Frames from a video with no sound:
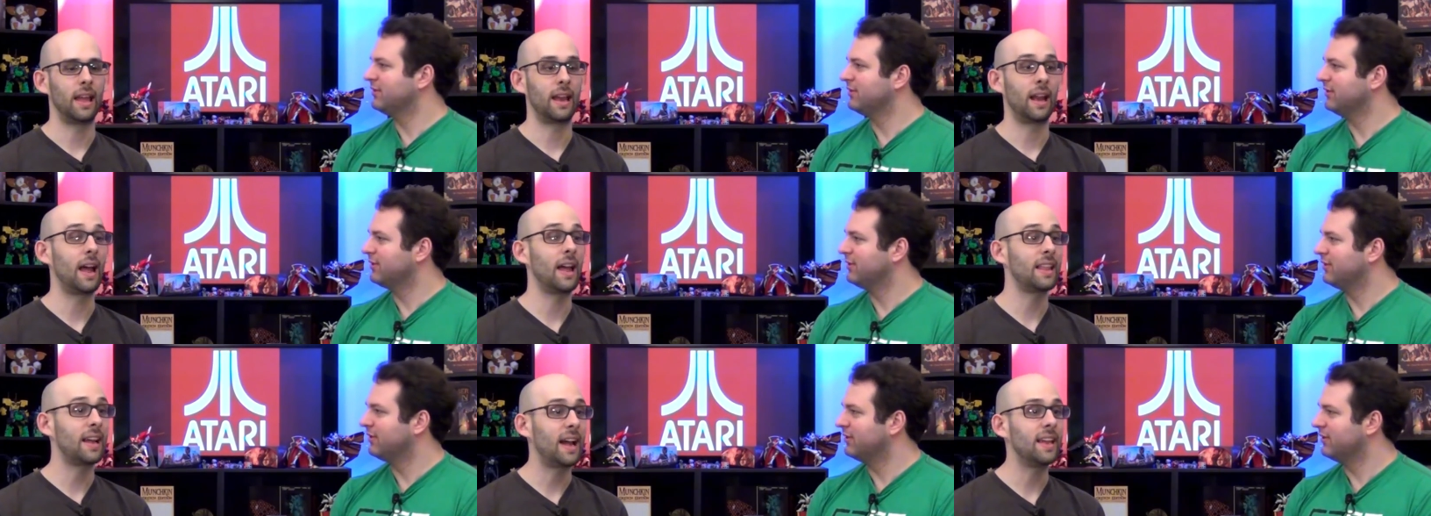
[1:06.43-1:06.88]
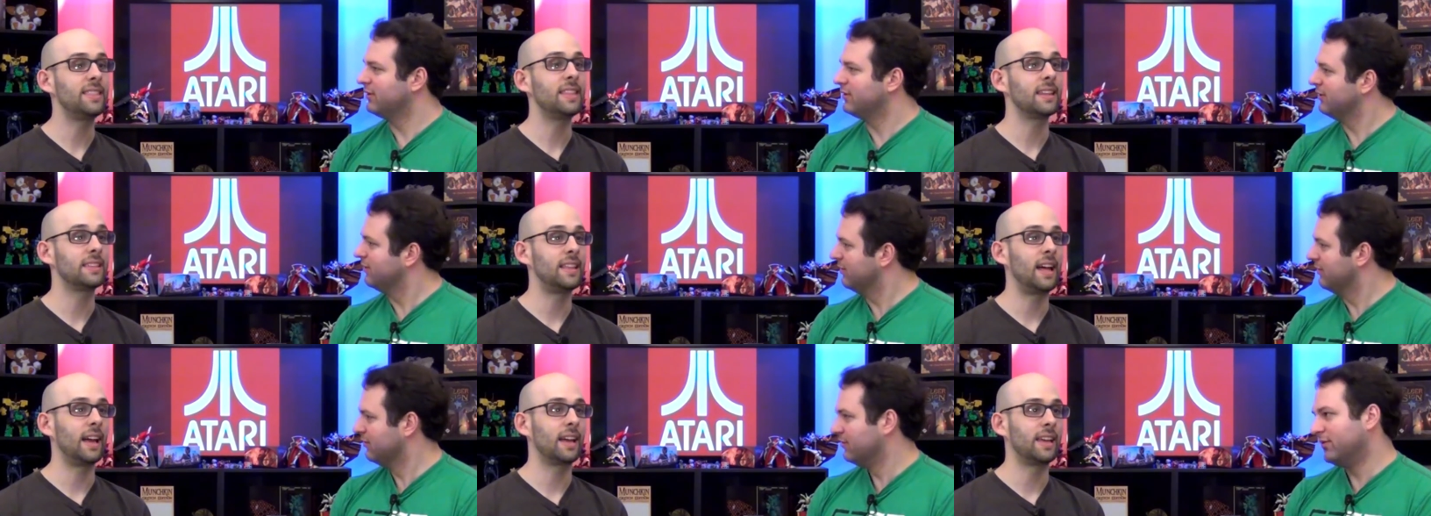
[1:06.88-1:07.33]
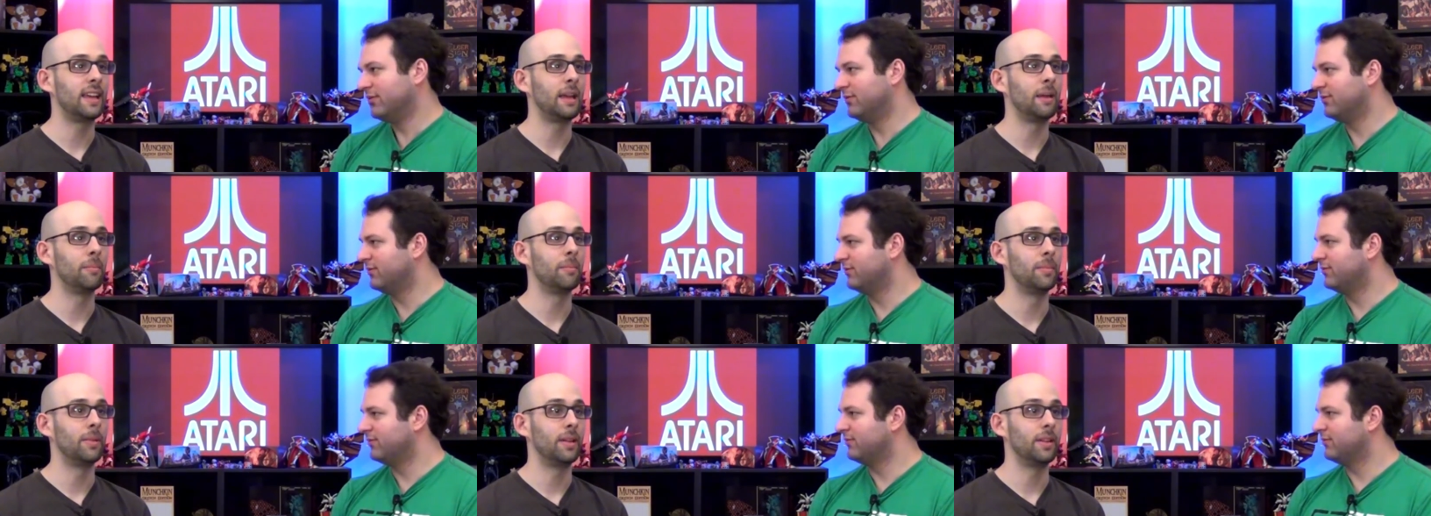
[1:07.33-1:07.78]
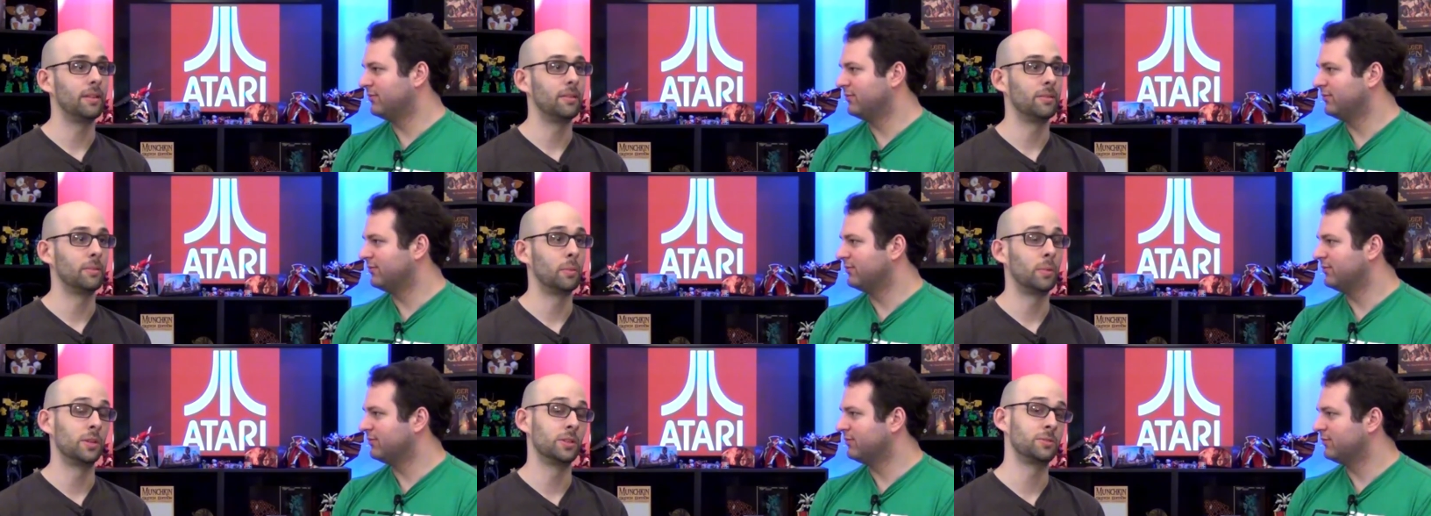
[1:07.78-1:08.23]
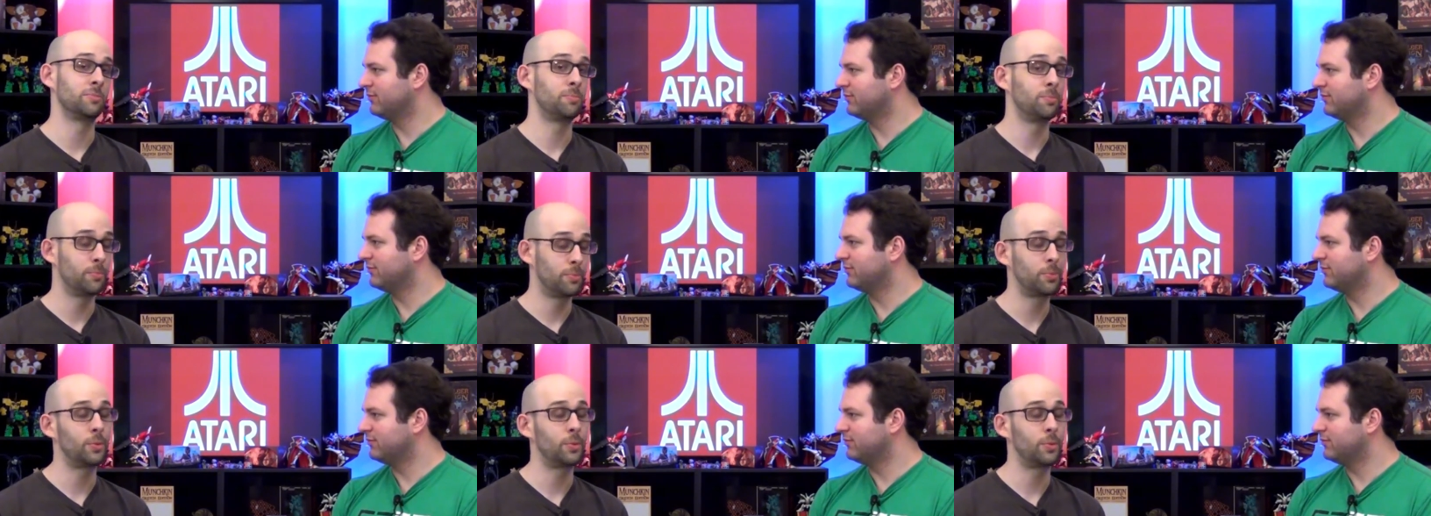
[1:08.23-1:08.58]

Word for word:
Speaker 1: and I, I think that game was